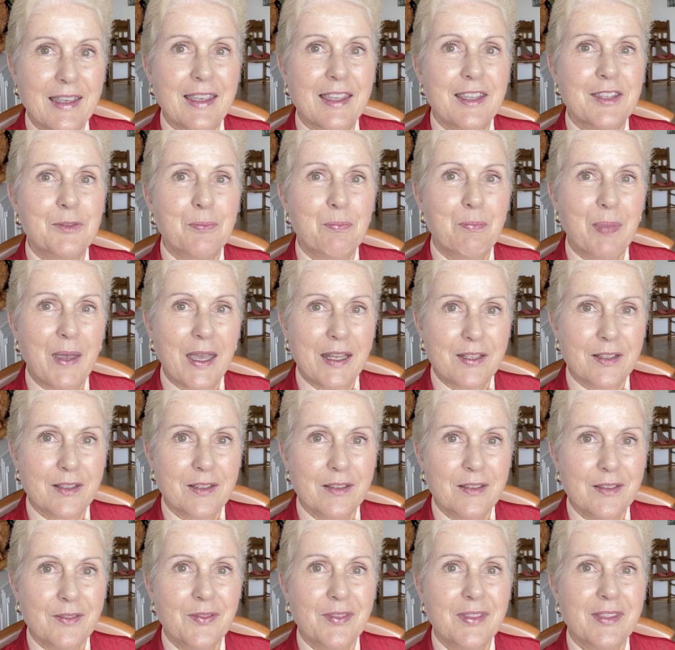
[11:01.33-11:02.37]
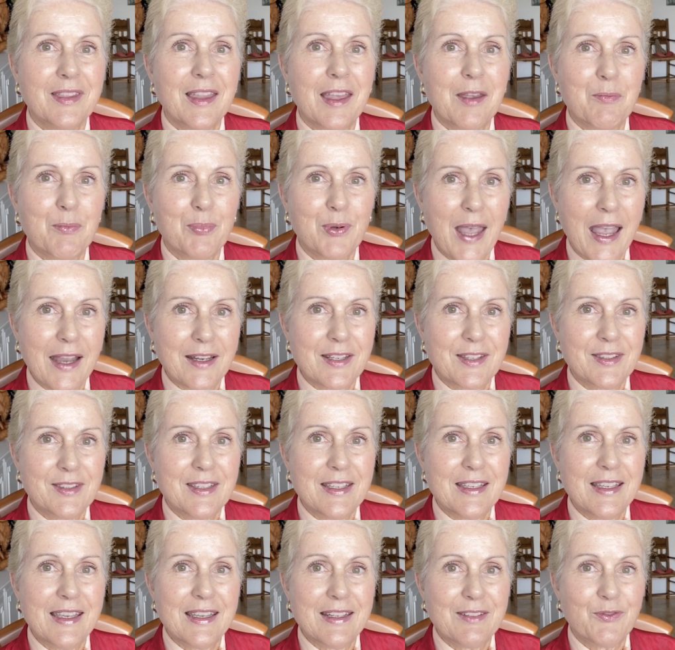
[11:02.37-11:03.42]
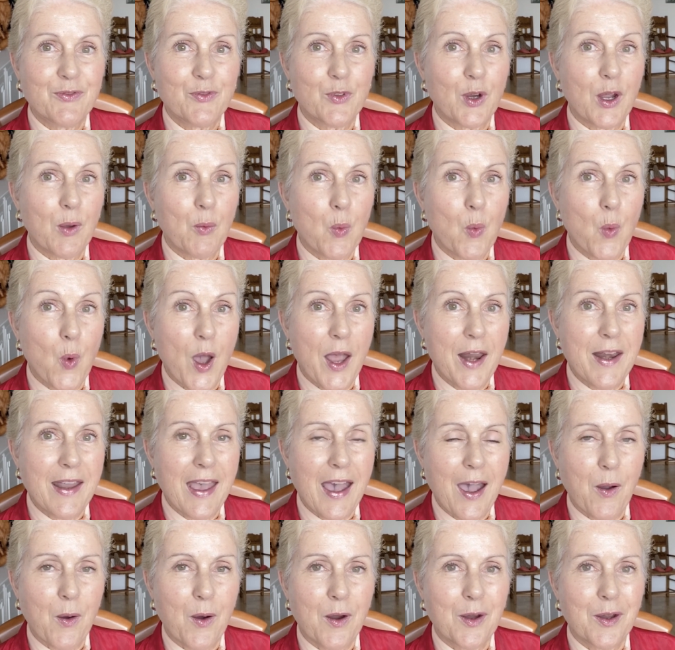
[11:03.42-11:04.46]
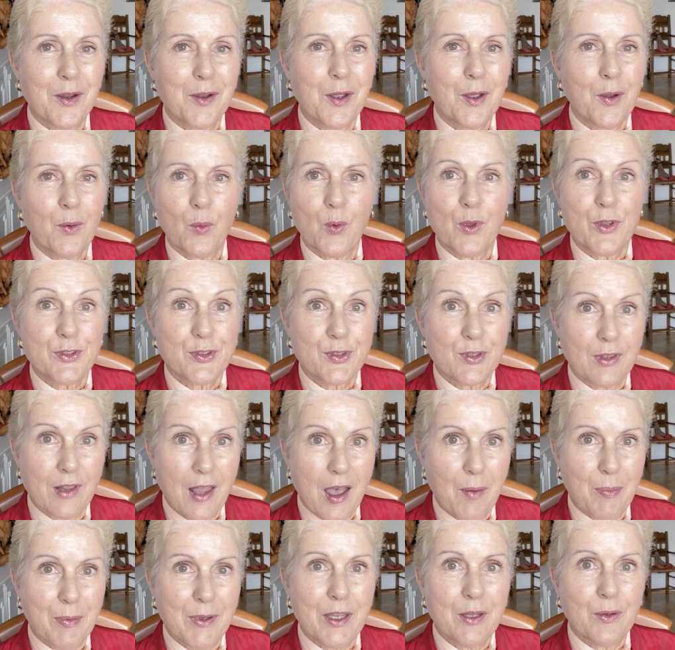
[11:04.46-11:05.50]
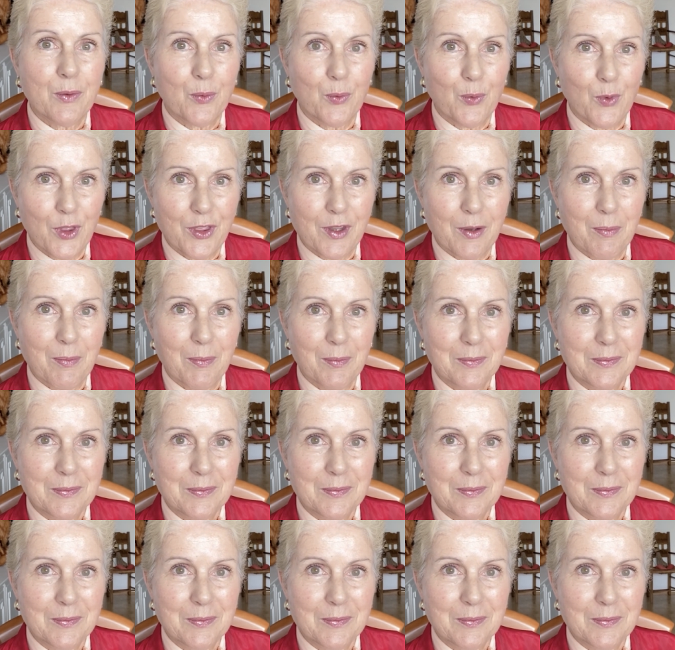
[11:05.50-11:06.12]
is better than practicing it for 1 hour with sloppy rhythm.